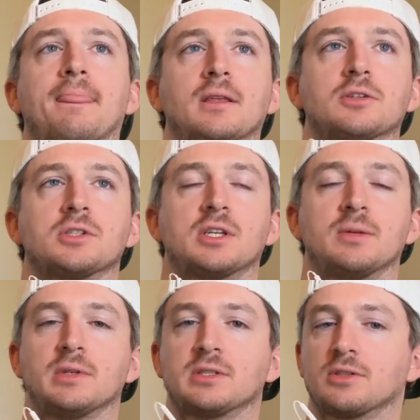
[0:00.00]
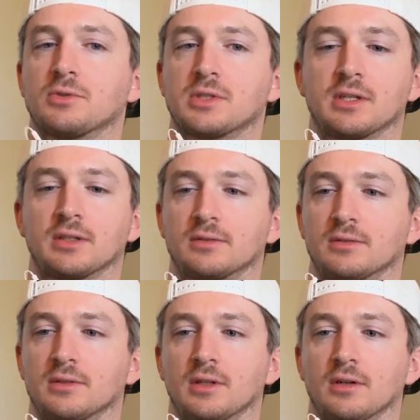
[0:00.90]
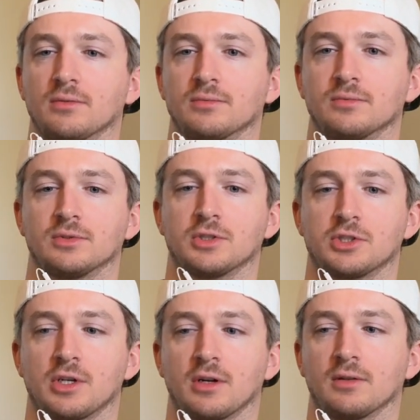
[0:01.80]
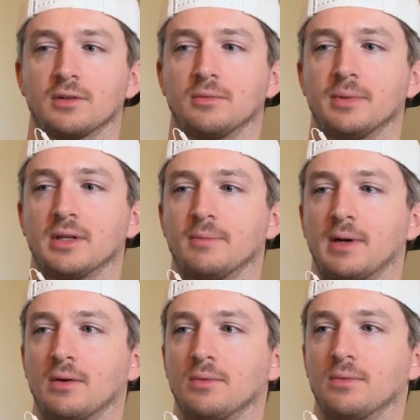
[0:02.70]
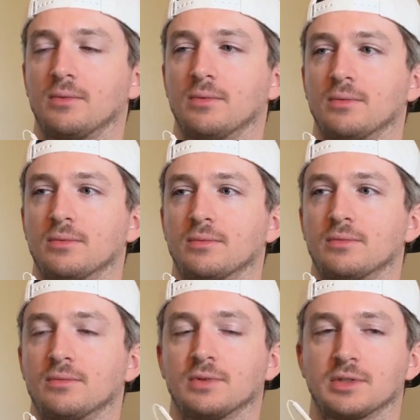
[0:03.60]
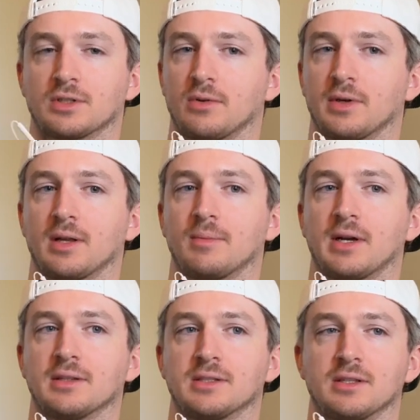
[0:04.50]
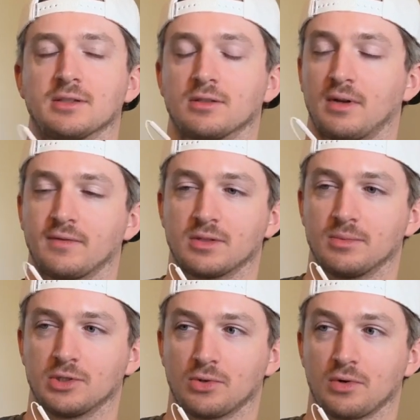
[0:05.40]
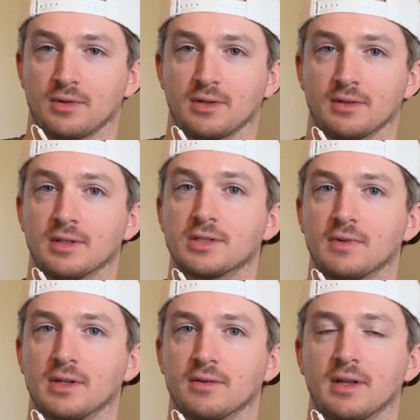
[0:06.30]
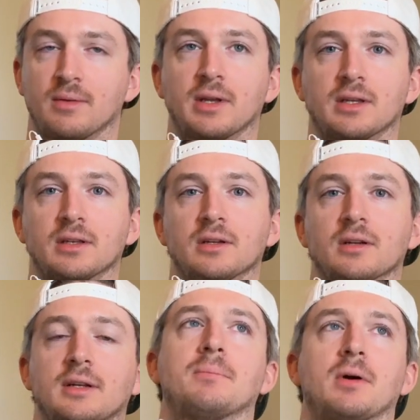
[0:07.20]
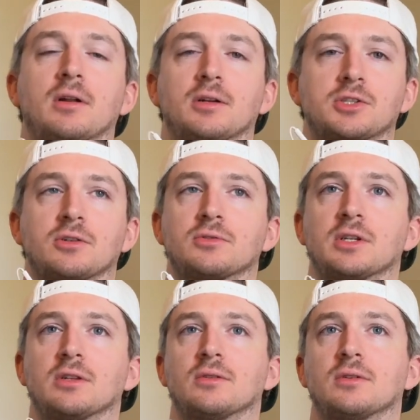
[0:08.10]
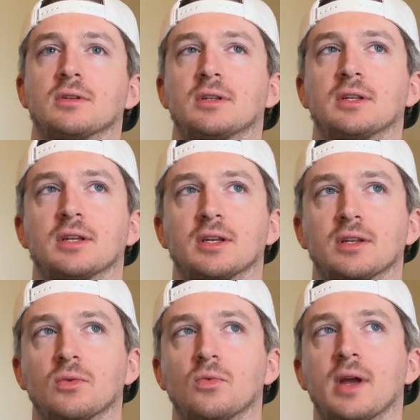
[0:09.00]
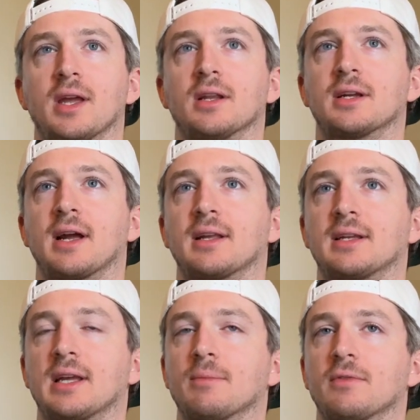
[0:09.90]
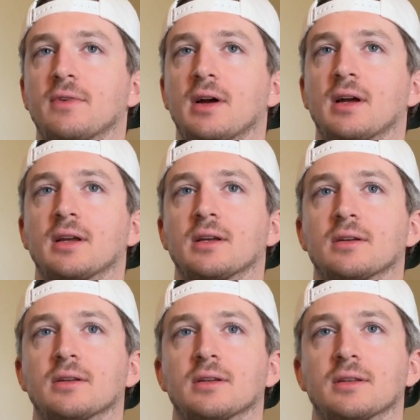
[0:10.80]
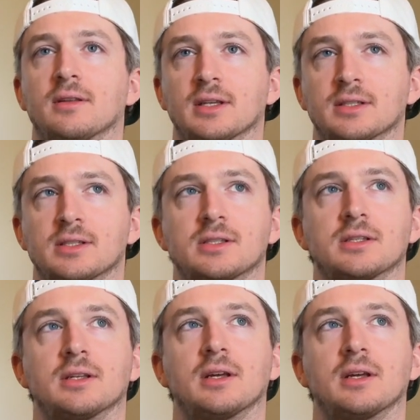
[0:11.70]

just to keep things interesting, just share a little bit about what's going on behind the scenes. They'll obviously be shorter than this video that I'm making here, but also in a way to kind of gamify this,